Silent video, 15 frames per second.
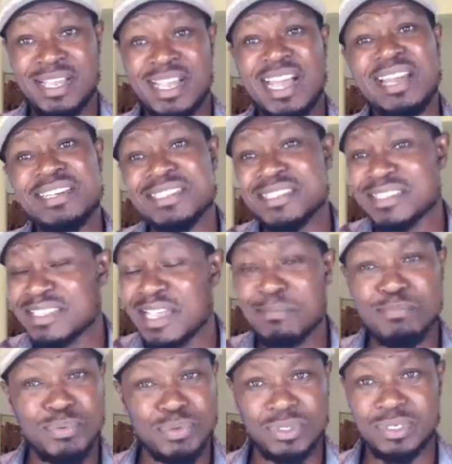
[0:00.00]
and
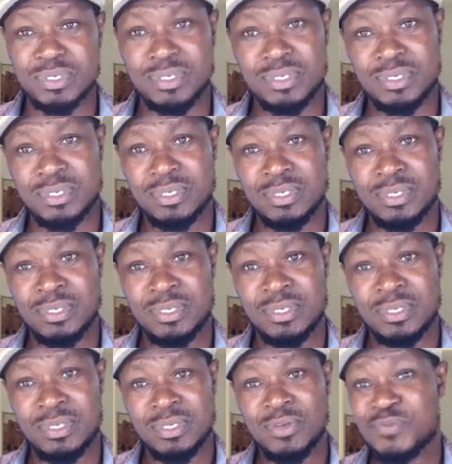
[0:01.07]
support.
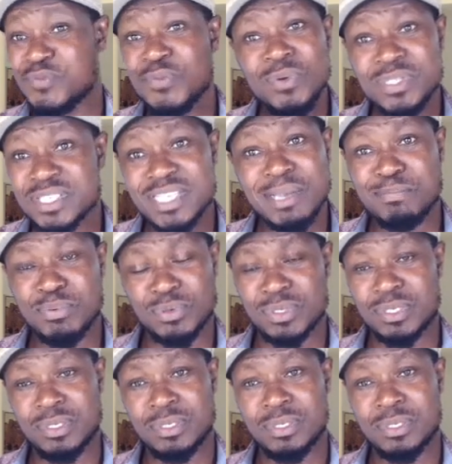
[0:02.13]
Full support.